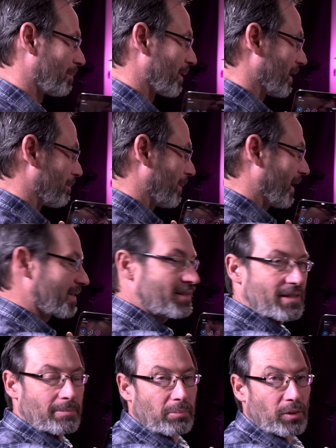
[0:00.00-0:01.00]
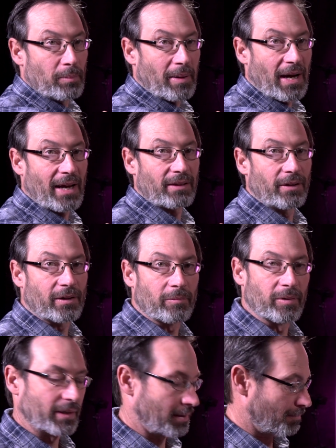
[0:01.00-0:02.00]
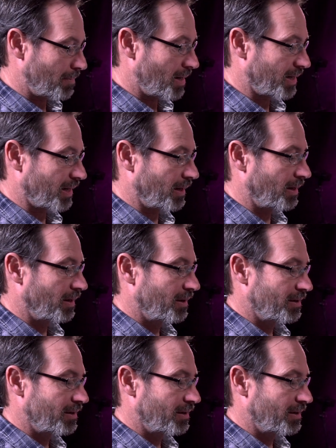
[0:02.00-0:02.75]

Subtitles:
but it makes this blue pot look really muddy.